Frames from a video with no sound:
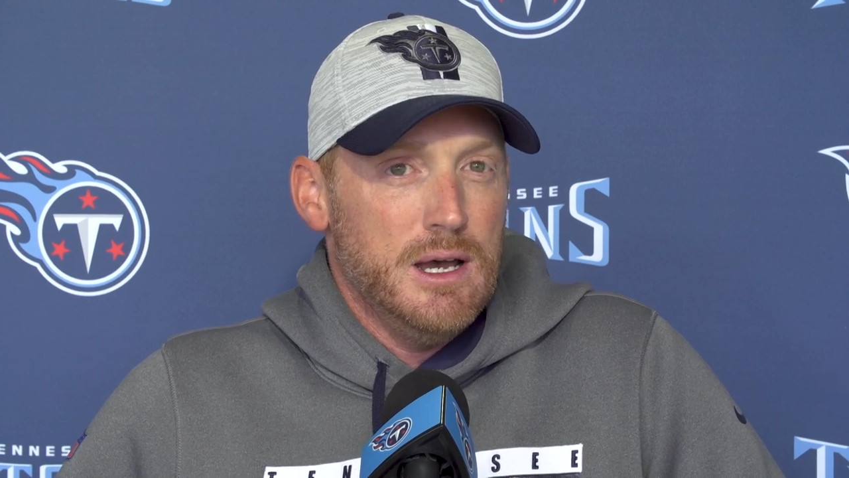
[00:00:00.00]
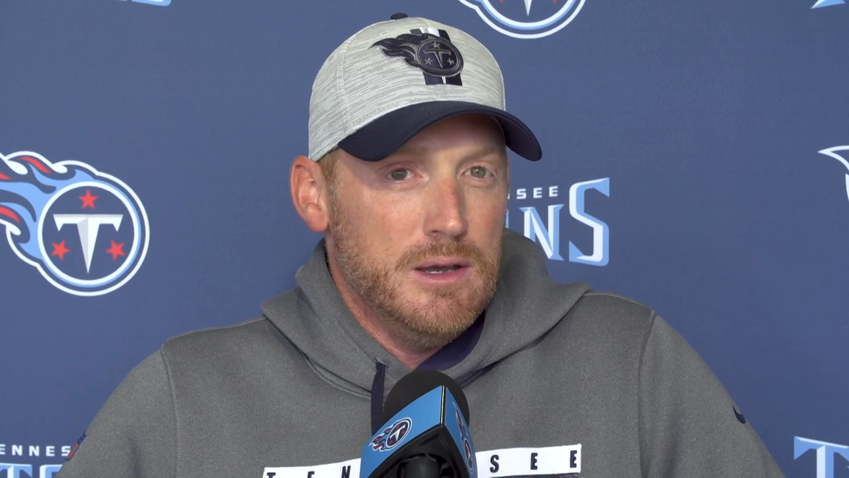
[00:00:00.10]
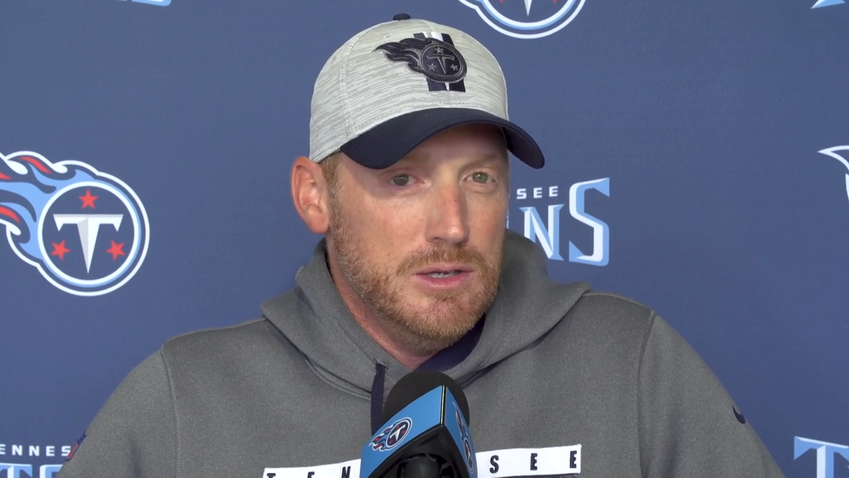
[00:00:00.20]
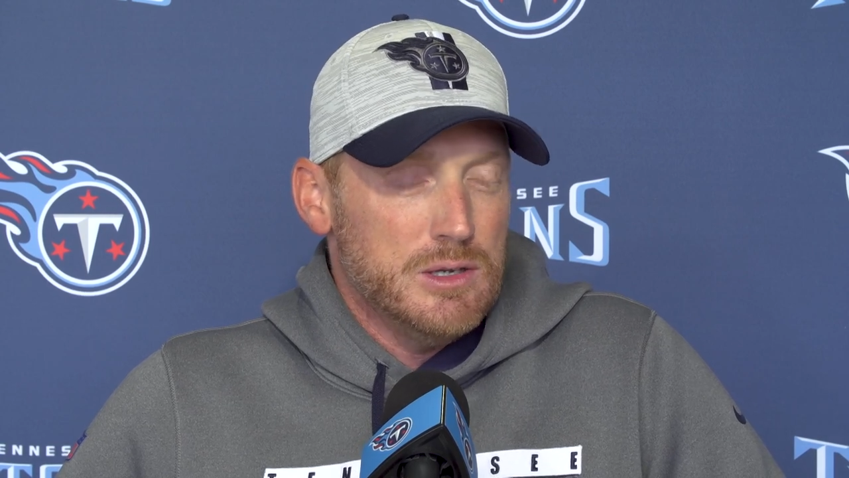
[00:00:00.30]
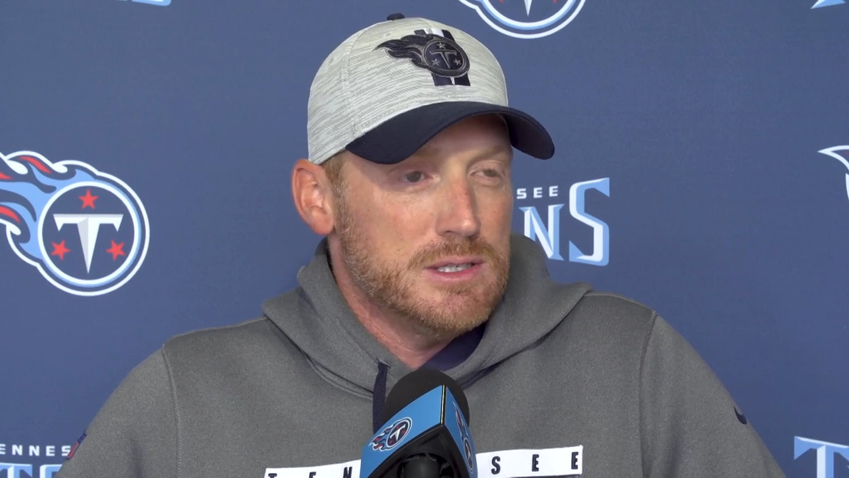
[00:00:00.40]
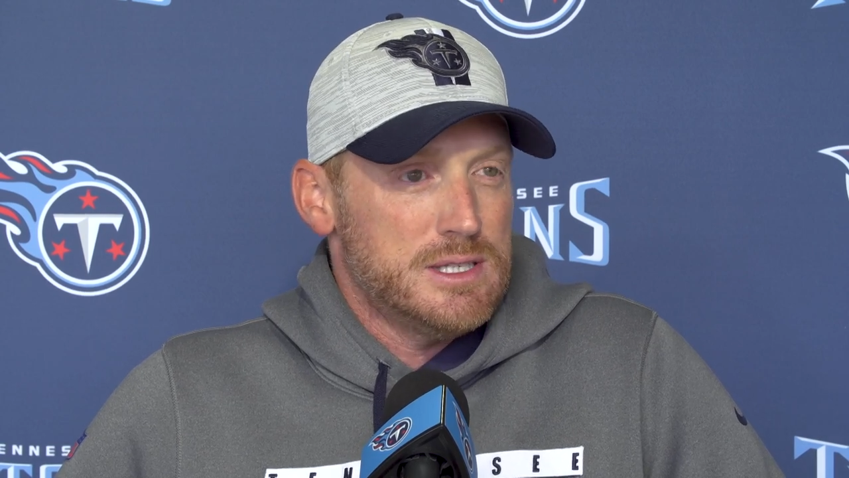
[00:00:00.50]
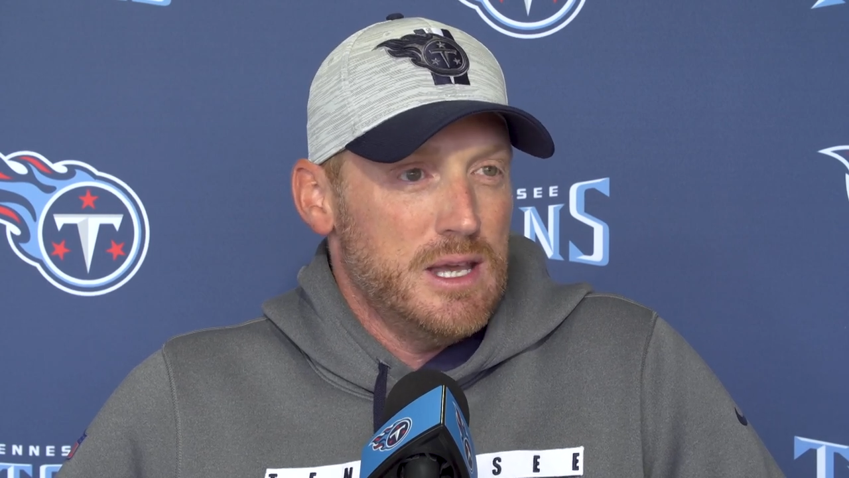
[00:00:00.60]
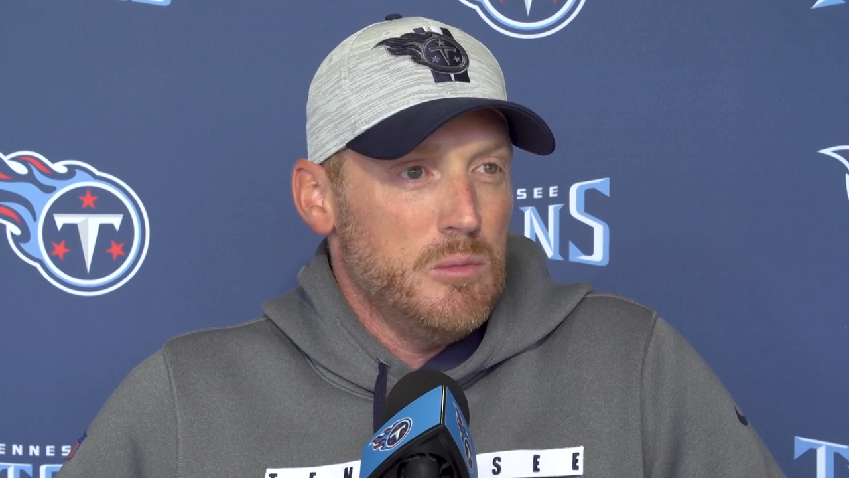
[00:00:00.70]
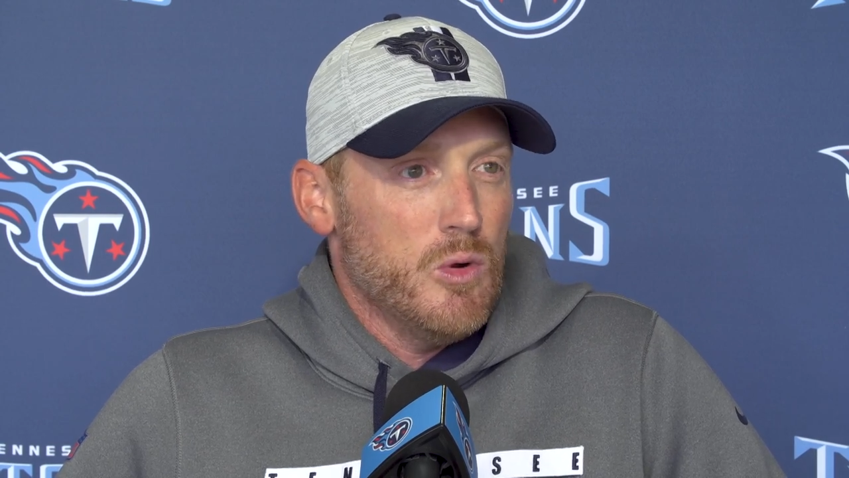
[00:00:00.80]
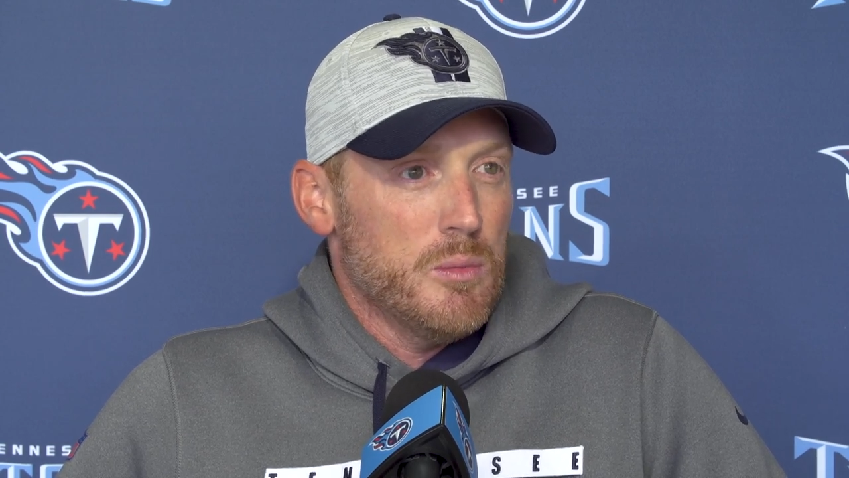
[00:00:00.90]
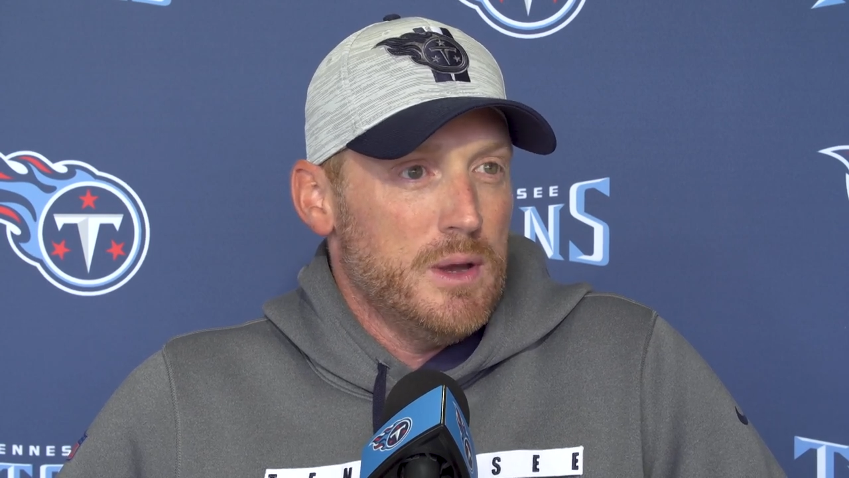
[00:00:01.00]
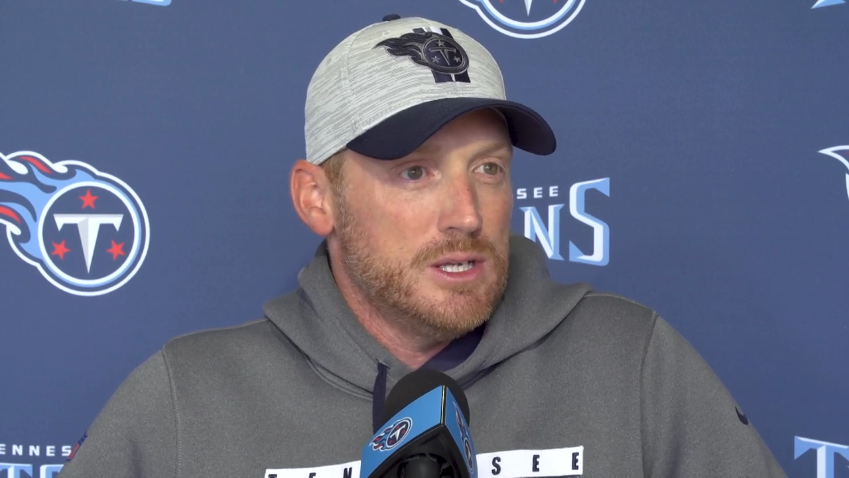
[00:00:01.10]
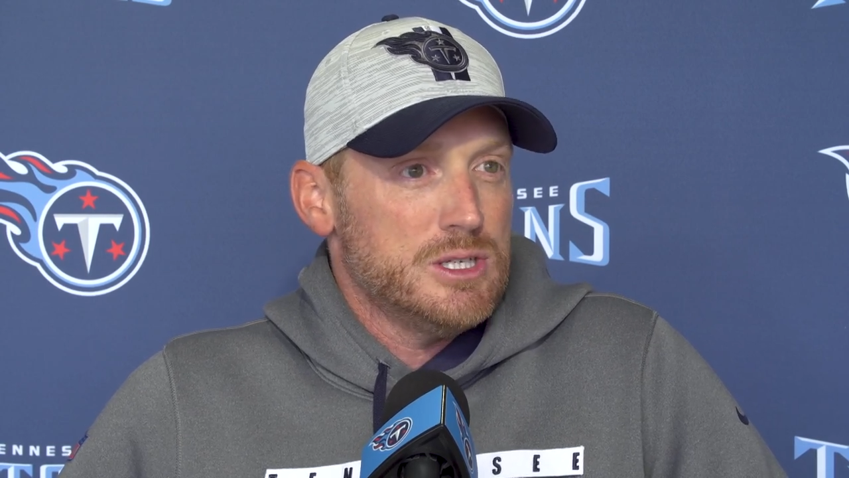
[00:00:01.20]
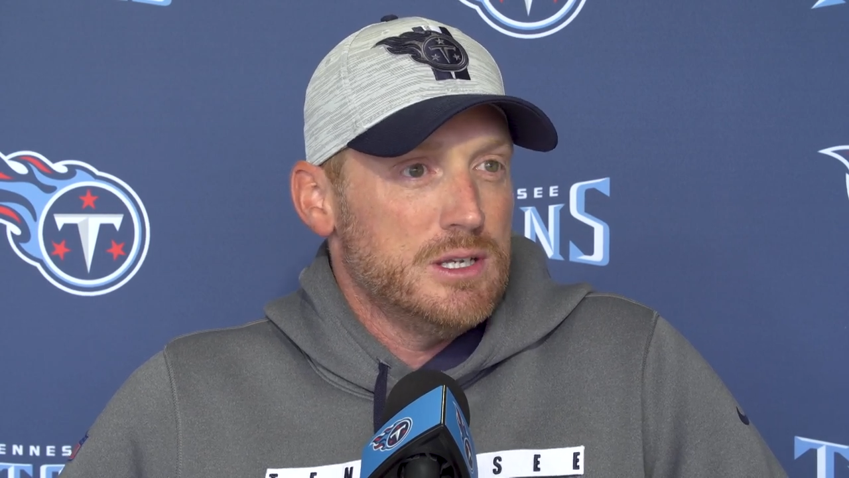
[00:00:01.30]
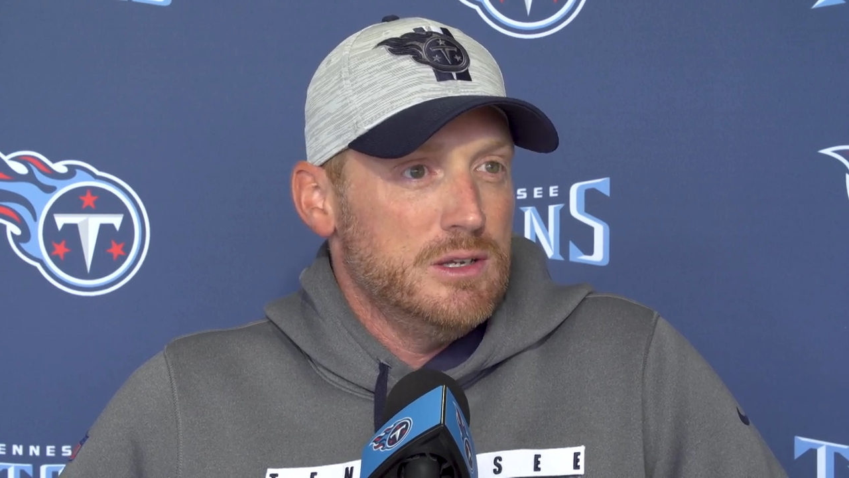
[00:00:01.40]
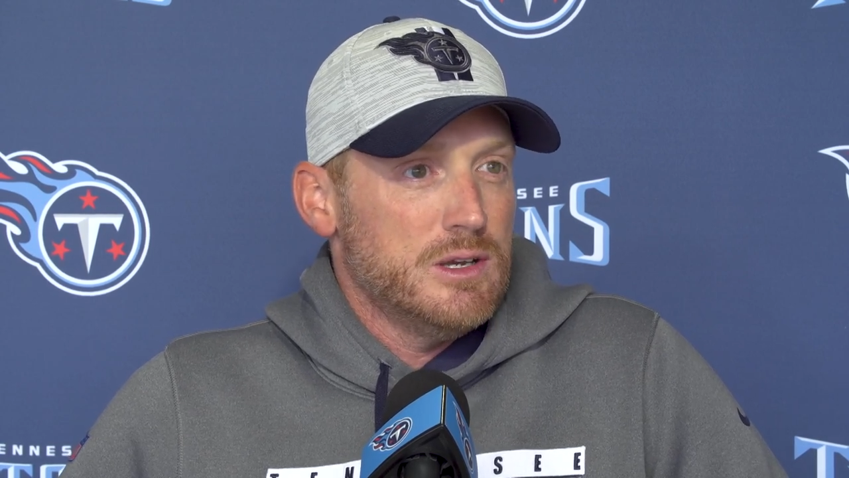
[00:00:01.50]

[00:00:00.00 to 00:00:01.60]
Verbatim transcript: you can stay more patient and